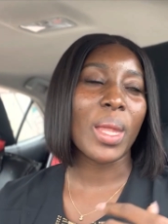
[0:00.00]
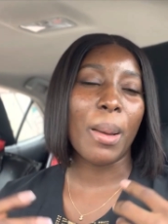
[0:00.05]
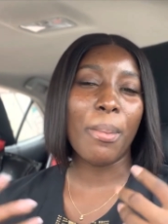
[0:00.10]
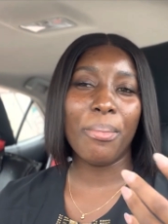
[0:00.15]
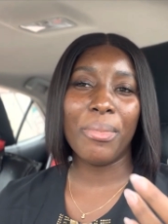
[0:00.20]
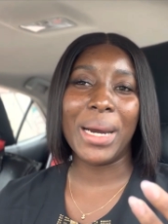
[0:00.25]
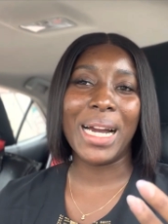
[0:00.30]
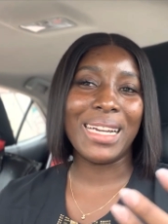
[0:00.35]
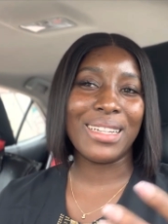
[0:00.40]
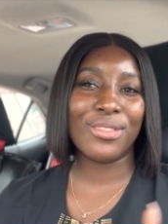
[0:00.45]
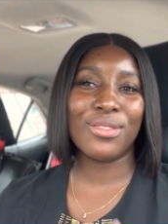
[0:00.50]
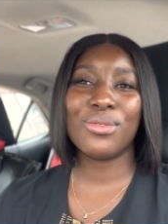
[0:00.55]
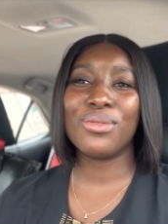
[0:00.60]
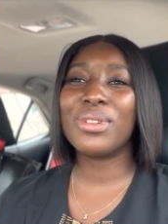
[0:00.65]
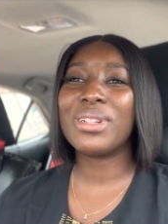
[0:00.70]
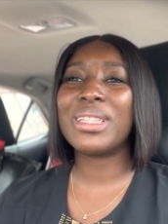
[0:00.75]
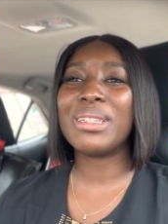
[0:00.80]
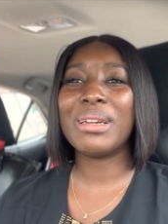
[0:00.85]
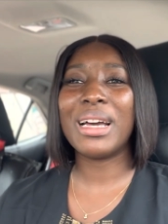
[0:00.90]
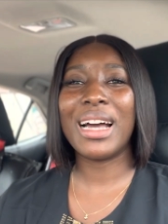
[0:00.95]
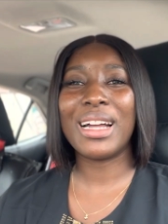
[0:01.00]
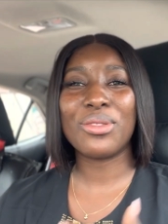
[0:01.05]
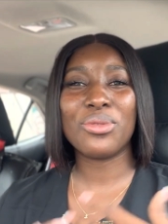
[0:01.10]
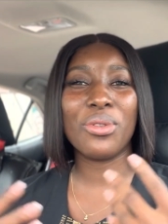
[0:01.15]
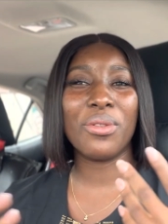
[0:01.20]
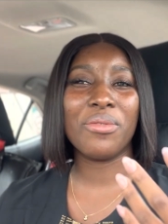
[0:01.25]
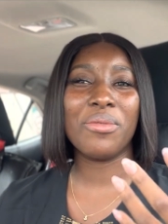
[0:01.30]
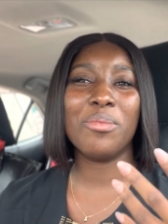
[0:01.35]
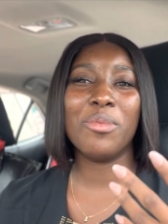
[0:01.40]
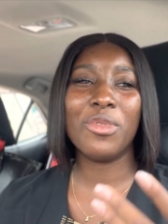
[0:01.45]
mind you know the heart
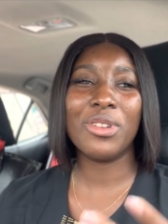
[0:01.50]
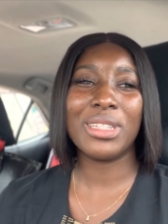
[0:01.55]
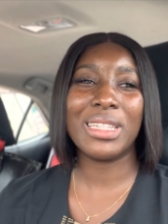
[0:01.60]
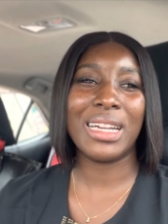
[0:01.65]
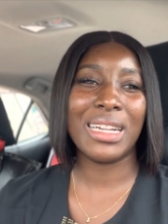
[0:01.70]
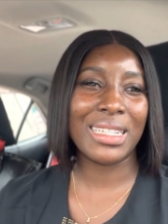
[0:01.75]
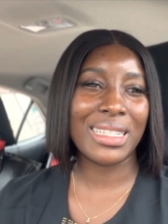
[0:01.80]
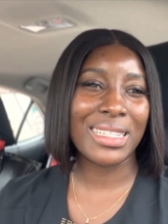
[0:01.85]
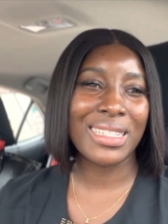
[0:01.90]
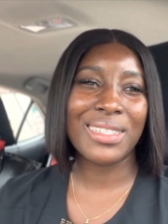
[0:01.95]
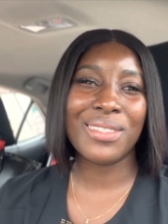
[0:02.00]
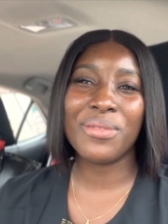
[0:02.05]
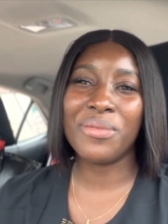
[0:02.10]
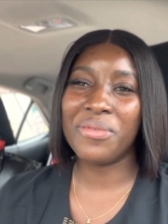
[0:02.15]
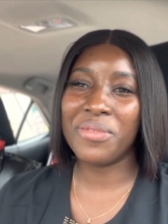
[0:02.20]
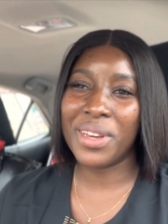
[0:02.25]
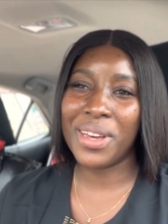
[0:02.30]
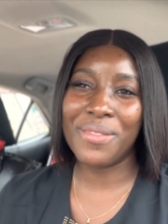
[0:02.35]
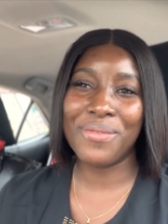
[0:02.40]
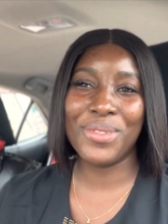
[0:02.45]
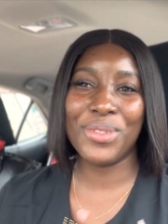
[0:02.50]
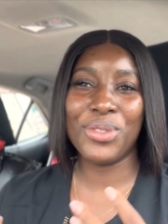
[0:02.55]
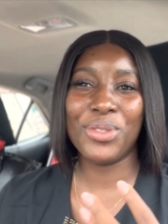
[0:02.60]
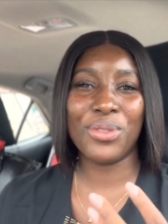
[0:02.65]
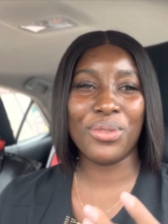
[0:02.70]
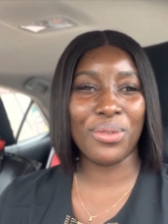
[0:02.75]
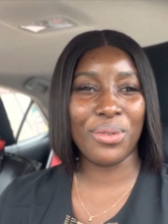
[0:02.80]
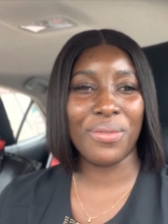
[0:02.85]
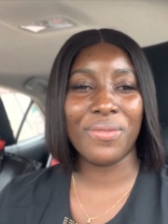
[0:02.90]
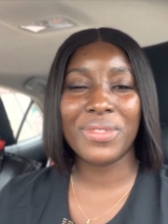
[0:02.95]
of mothers is very
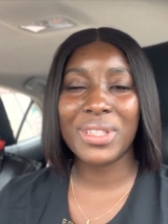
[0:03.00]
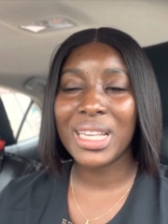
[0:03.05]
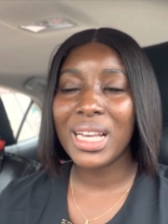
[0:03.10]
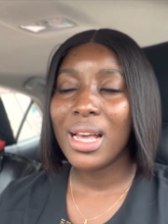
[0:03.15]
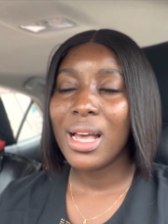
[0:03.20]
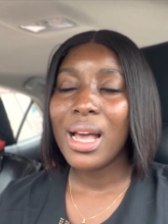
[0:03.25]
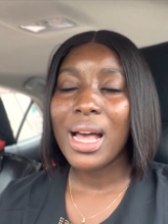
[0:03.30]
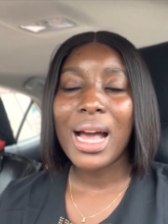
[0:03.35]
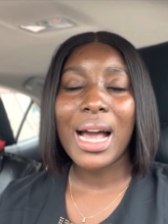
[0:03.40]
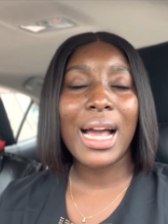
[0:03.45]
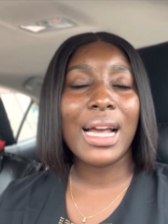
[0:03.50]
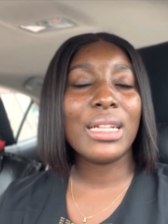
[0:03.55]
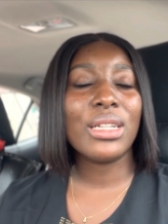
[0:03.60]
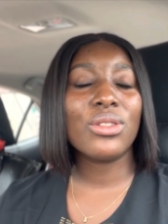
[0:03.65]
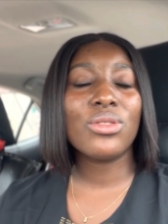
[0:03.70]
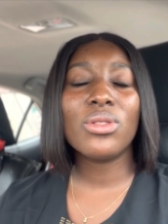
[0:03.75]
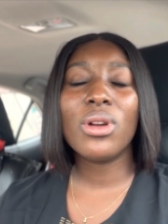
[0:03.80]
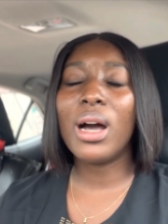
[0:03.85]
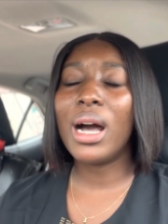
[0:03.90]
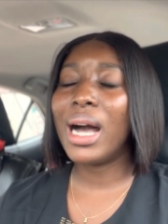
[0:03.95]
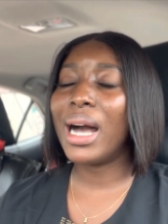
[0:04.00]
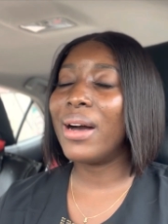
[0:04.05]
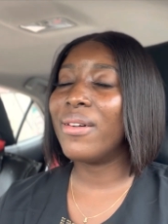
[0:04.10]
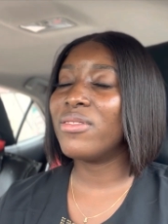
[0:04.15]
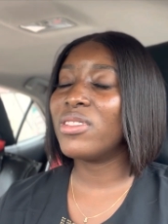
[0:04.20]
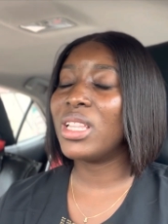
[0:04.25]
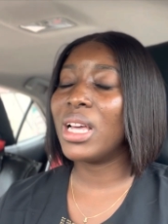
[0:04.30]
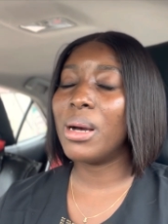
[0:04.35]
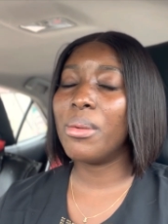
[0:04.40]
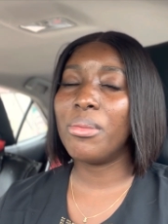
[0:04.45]
soft i did not
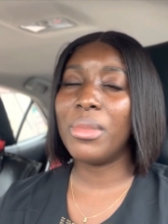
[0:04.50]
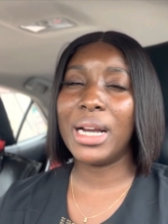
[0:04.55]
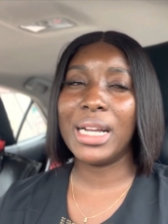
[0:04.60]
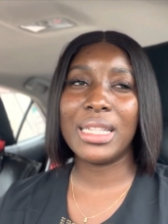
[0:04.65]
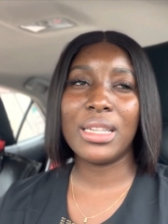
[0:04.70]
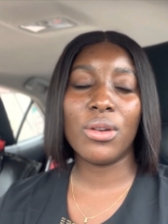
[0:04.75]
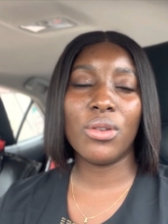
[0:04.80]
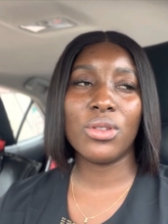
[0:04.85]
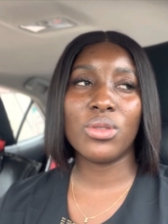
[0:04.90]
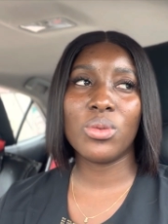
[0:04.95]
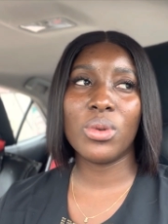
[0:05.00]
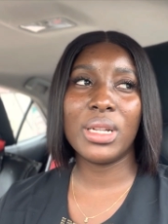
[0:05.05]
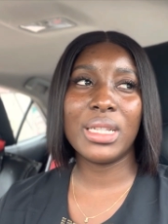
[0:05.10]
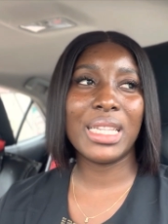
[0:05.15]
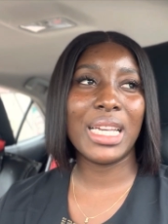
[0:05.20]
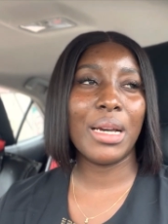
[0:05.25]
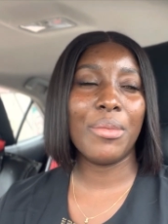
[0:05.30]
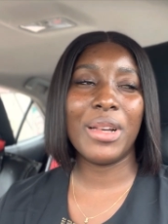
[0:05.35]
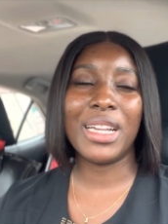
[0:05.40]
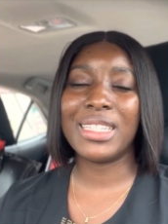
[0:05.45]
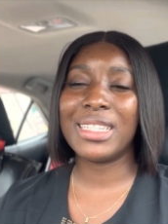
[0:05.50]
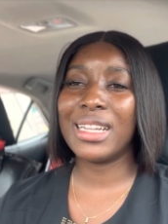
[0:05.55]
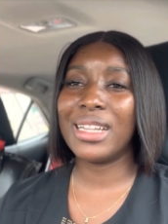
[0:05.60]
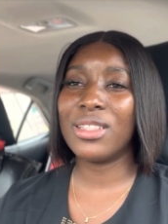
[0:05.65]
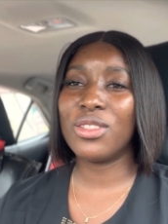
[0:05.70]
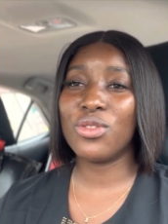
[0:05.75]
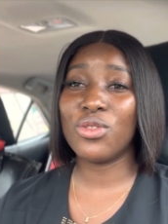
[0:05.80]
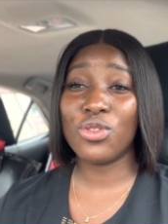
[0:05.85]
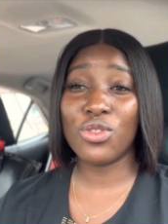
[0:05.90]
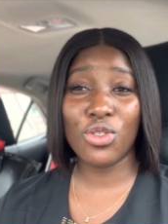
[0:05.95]
have that mind there was one time i
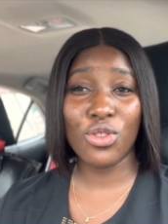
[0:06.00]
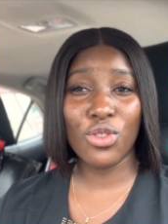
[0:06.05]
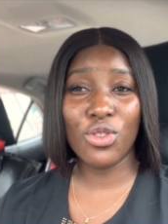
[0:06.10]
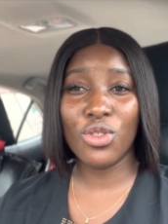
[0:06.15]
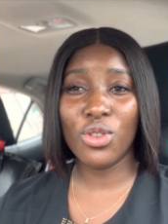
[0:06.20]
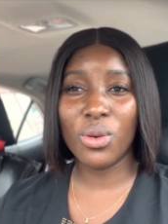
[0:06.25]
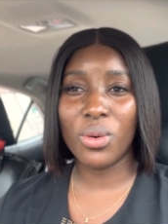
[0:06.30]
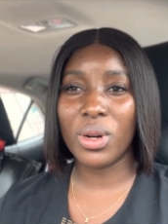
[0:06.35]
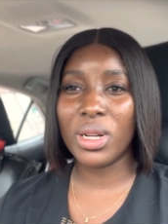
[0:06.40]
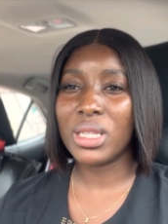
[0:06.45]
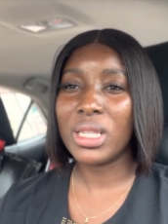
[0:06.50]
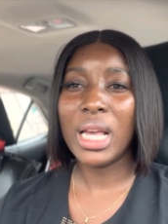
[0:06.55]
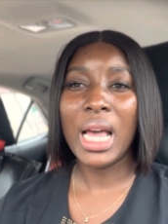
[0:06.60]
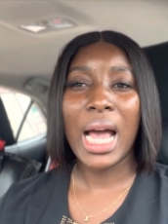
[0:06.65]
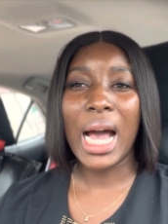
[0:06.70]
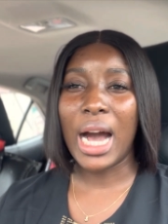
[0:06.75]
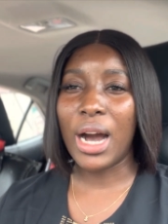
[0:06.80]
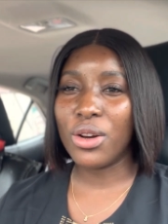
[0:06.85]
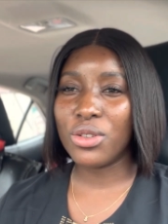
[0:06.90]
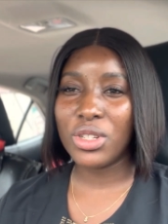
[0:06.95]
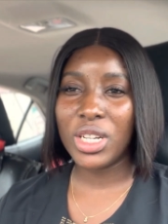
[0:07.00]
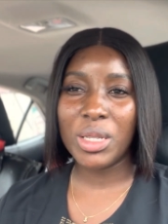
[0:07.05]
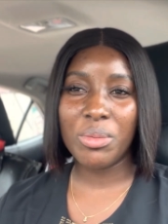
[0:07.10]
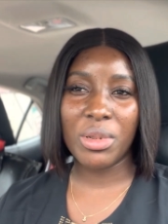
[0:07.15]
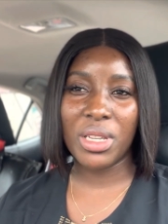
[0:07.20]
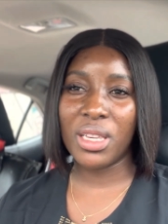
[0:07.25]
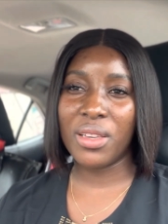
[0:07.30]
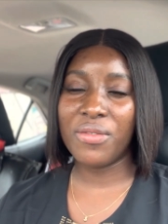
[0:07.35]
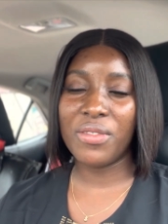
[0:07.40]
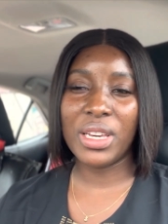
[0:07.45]
said do you know what i'll just
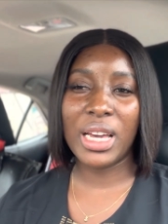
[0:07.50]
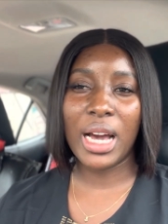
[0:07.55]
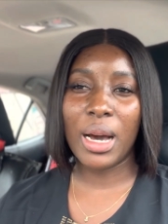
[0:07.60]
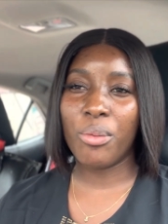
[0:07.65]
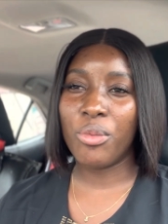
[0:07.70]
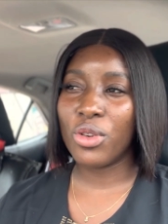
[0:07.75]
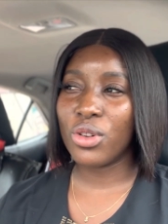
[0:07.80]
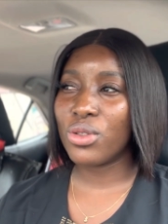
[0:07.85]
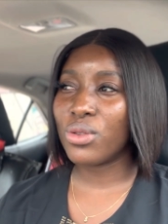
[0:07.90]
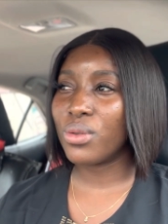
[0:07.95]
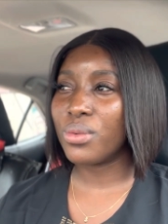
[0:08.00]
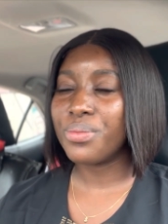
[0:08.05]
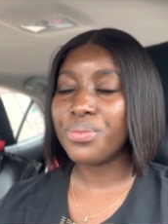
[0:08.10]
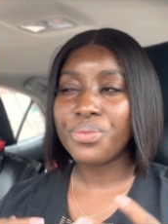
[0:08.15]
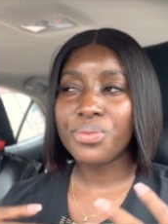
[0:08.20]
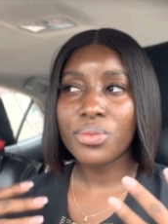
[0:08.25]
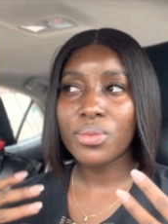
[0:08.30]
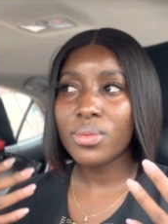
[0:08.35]
be giving her bottle